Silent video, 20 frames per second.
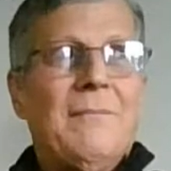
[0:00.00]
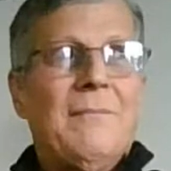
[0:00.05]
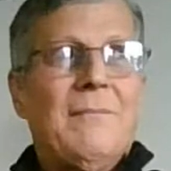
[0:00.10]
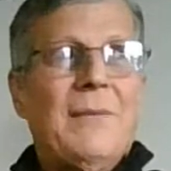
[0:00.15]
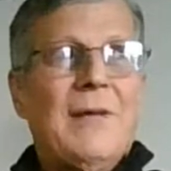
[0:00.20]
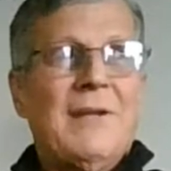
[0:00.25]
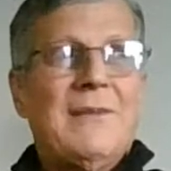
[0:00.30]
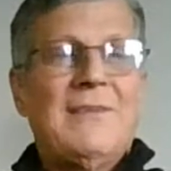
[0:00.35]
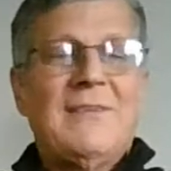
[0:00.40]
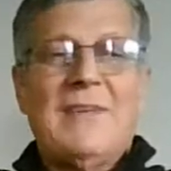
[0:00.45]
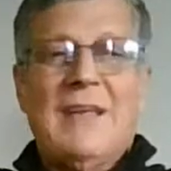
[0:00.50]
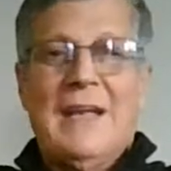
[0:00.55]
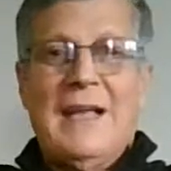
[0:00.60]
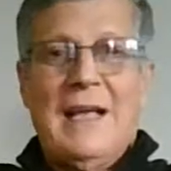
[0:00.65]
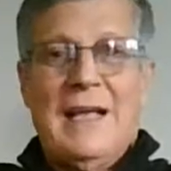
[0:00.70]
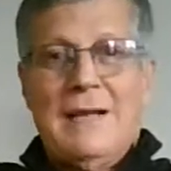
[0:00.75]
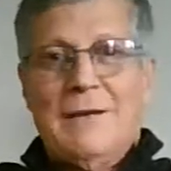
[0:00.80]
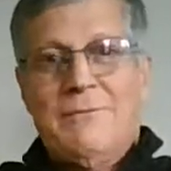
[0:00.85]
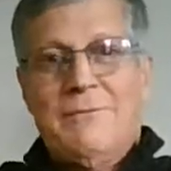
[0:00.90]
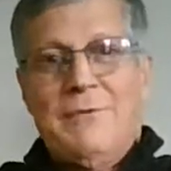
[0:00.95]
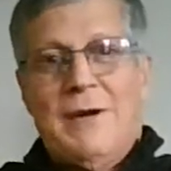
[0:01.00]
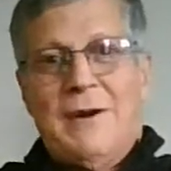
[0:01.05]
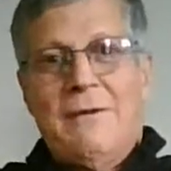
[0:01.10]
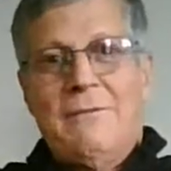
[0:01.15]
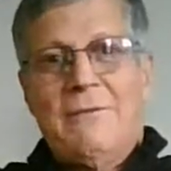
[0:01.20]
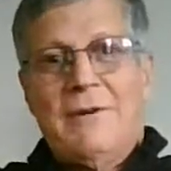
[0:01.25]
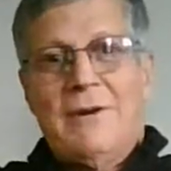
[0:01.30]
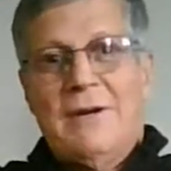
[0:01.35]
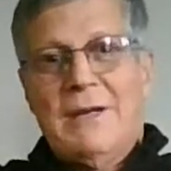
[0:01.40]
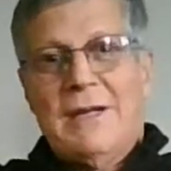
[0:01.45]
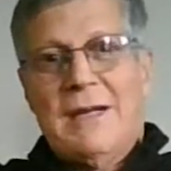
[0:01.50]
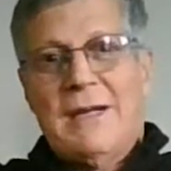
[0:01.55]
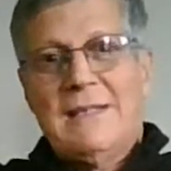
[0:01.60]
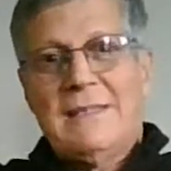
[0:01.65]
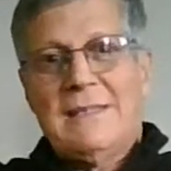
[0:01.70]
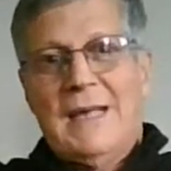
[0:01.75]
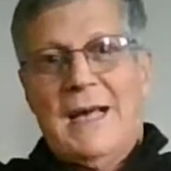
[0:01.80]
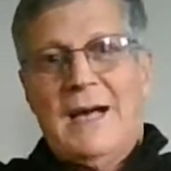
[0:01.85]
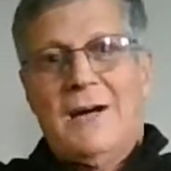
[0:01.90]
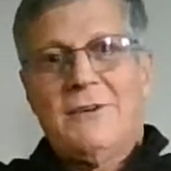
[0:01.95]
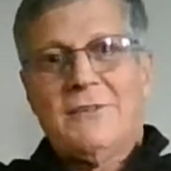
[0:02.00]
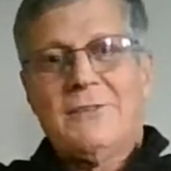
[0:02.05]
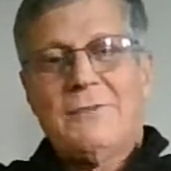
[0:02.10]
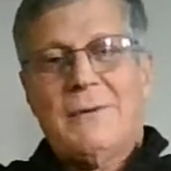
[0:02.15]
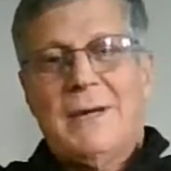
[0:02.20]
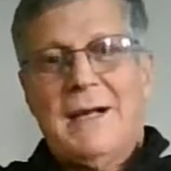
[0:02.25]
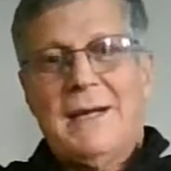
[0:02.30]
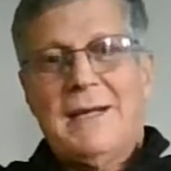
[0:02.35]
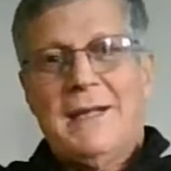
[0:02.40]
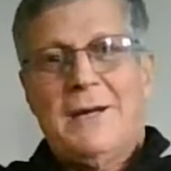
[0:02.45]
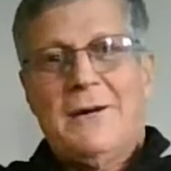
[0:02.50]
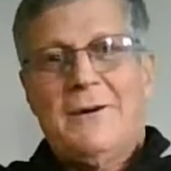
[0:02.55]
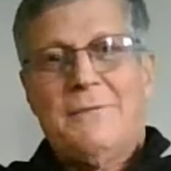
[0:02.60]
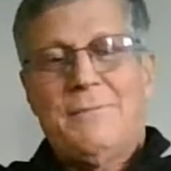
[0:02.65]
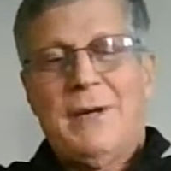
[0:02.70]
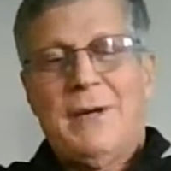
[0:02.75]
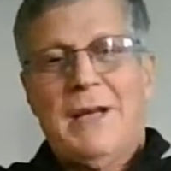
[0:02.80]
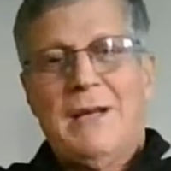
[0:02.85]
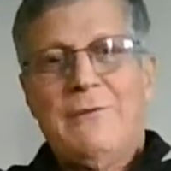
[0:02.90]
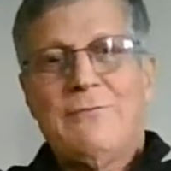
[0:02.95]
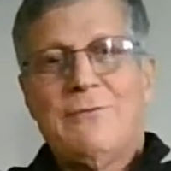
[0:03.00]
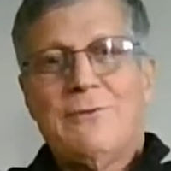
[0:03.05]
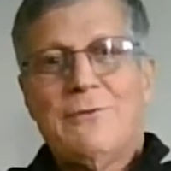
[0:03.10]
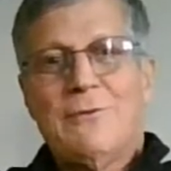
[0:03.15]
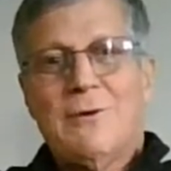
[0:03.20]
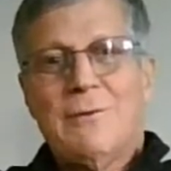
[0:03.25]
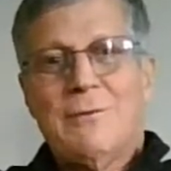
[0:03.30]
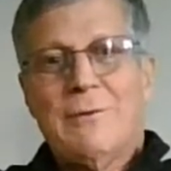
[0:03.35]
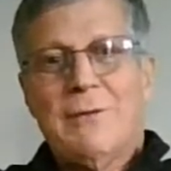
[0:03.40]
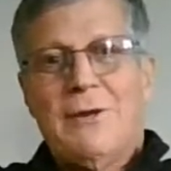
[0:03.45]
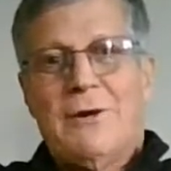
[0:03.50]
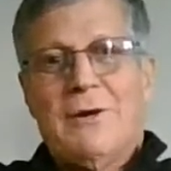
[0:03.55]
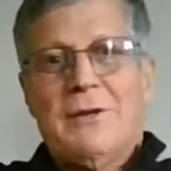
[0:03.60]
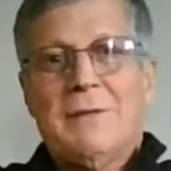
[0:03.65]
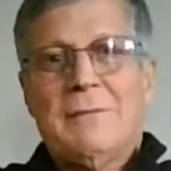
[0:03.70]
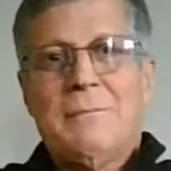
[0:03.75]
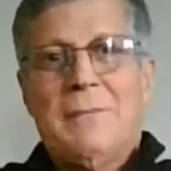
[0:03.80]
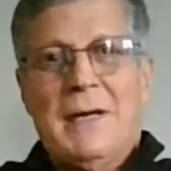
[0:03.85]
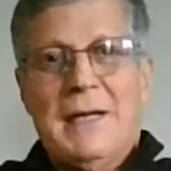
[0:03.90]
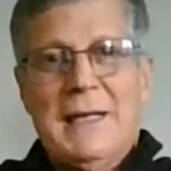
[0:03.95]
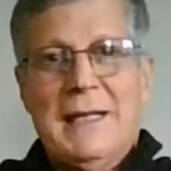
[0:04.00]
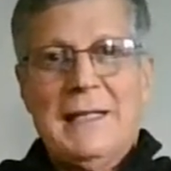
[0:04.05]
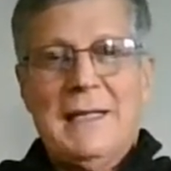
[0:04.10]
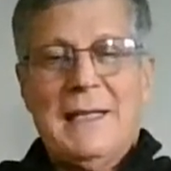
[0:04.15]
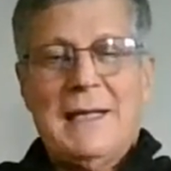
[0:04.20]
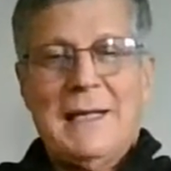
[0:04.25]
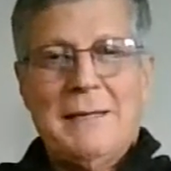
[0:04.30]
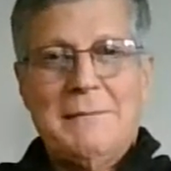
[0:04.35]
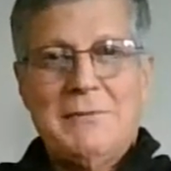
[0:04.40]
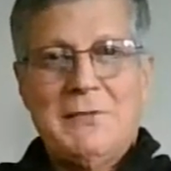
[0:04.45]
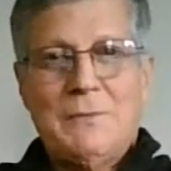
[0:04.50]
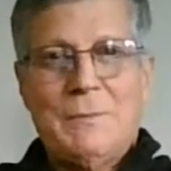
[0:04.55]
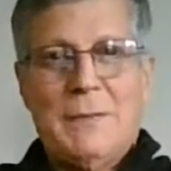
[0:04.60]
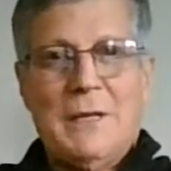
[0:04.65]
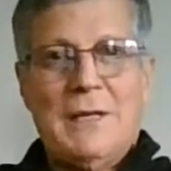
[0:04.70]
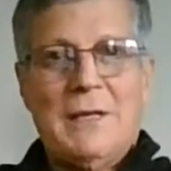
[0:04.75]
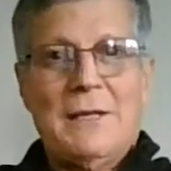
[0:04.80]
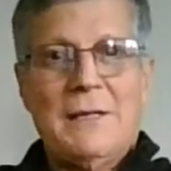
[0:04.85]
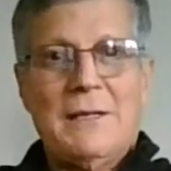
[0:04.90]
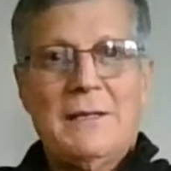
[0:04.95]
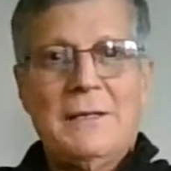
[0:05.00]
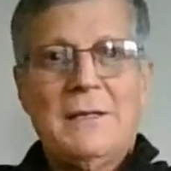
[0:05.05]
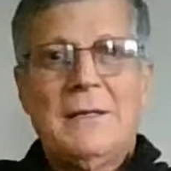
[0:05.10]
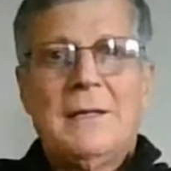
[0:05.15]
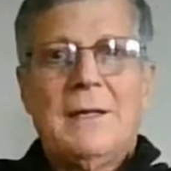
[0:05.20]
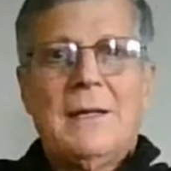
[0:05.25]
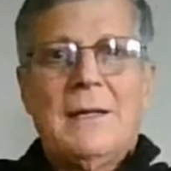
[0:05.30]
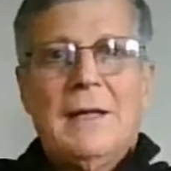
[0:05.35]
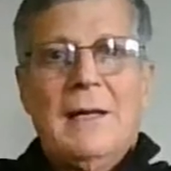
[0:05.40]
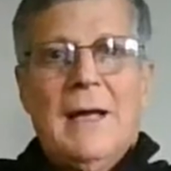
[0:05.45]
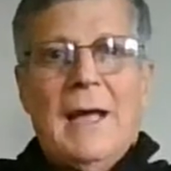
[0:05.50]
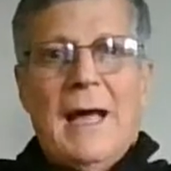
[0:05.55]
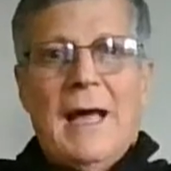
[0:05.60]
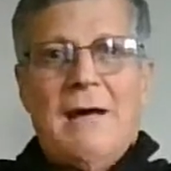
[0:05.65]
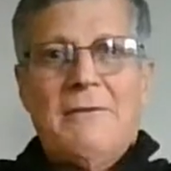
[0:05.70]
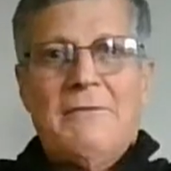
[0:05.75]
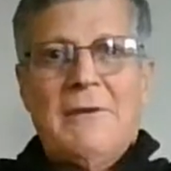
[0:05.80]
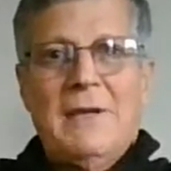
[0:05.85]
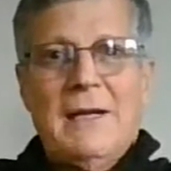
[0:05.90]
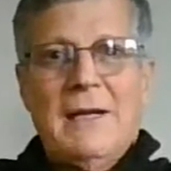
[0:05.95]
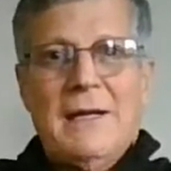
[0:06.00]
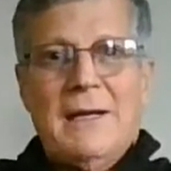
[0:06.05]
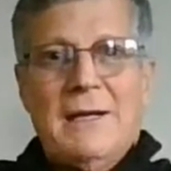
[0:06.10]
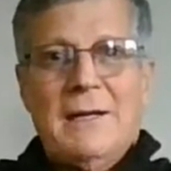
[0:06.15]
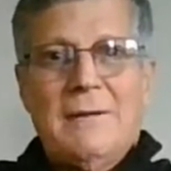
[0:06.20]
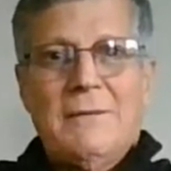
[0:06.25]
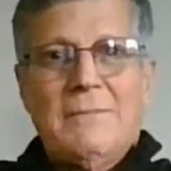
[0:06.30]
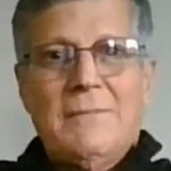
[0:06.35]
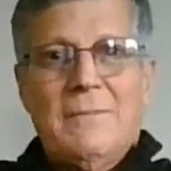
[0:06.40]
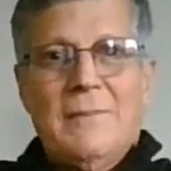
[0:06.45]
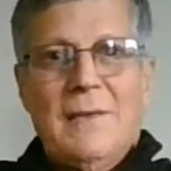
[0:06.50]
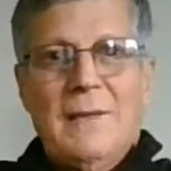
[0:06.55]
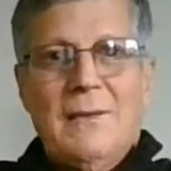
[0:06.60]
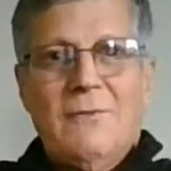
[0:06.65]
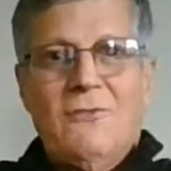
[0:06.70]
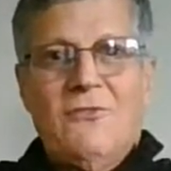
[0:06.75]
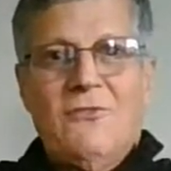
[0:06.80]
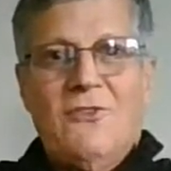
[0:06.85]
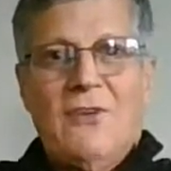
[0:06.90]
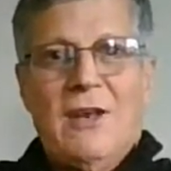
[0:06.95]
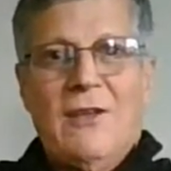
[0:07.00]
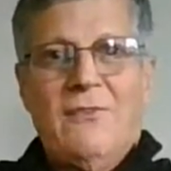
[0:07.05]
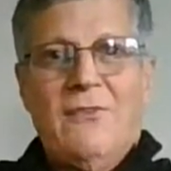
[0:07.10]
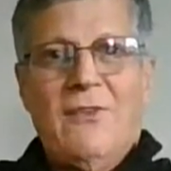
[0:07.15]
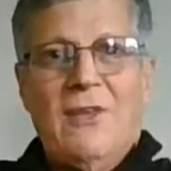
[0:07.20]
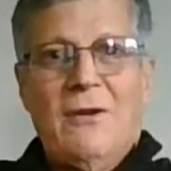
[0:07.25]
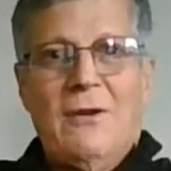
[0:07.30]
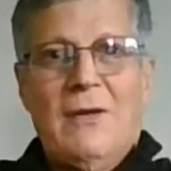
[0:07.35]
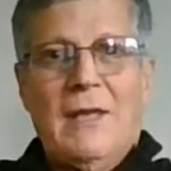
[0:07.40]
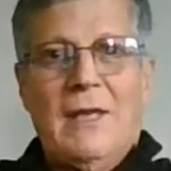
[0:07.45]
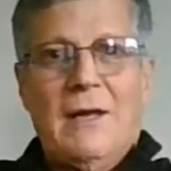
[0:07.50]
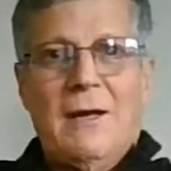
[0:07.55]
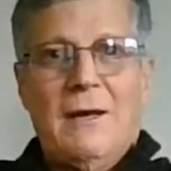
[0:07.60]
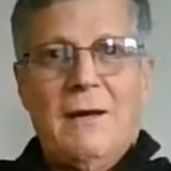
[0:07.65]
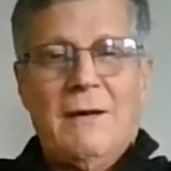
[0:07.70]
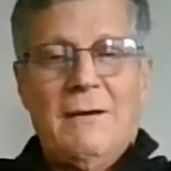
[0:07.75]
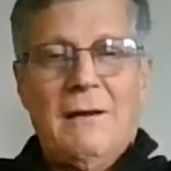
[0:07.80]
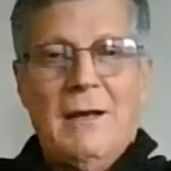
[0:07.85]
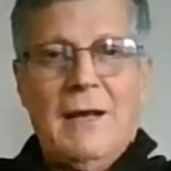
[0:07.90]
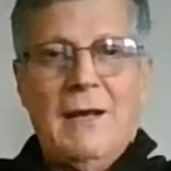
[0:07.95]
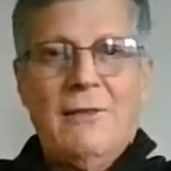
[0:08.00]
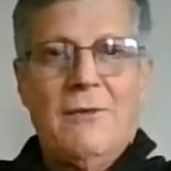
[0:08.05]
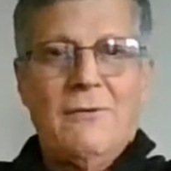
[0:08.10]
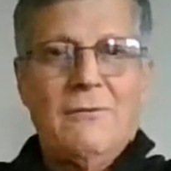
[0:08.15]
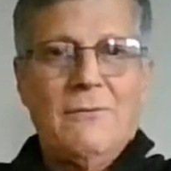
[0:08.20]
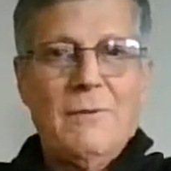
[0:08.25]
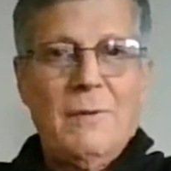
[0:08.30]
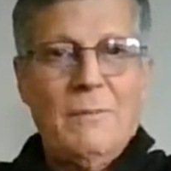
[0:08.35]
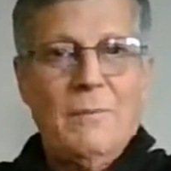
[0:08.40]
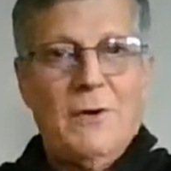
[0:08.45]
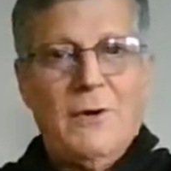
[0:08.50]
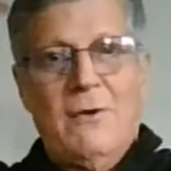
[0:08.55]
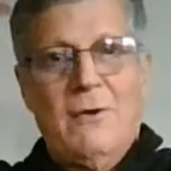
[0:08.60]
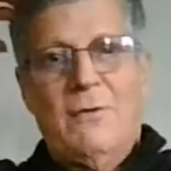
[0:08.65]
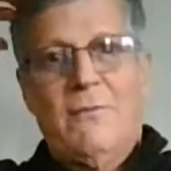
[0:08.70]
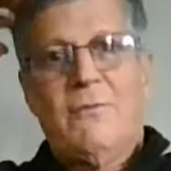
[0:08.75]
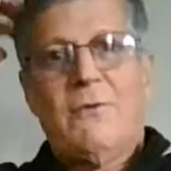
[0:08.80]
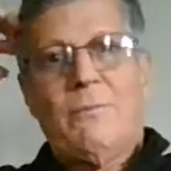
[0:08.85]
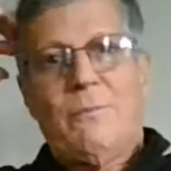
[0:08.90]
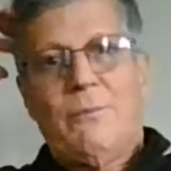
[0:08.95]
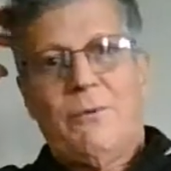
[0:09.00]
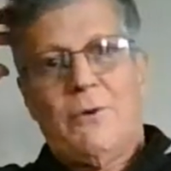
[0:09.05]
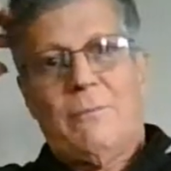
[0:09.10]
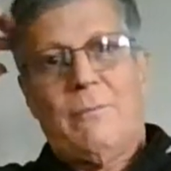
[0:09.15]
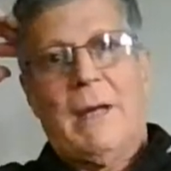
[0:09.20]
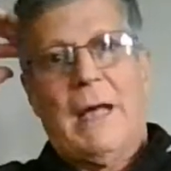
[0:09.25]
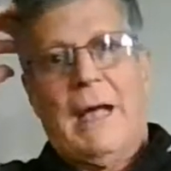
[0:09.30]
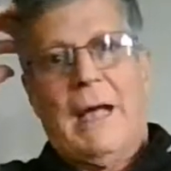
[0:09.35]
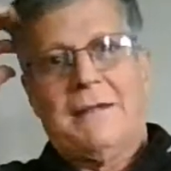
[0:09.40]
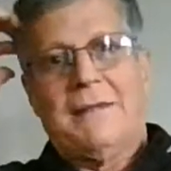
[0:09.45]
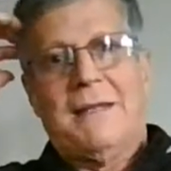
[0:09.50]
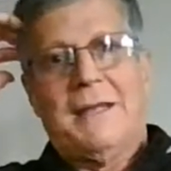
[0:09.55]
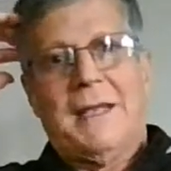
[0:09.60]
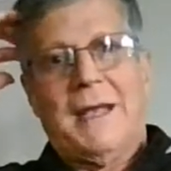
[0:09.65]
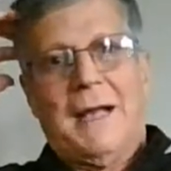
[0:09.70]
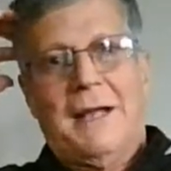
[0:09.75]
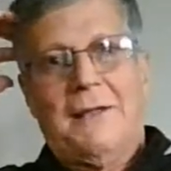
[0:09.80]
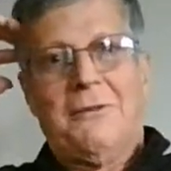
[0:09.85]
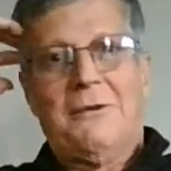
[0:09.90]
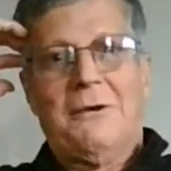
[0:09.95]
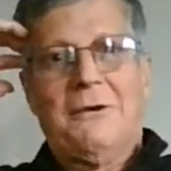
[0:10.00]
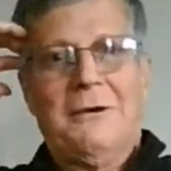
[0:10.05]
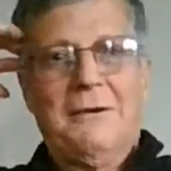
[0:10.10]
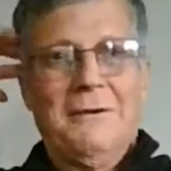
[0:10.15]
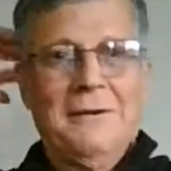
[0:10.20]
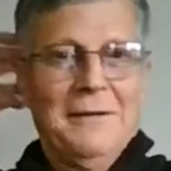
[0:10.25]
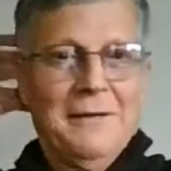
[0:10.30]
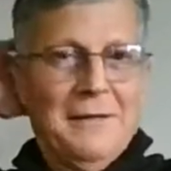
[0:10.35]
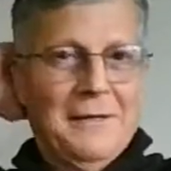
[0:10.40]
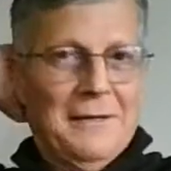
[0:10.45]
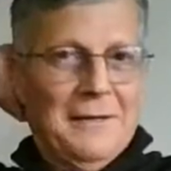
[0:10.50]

been sitting in a very, very nice house right now, paid for with all the money that I've spent on having um, genitalia either removed or put back together.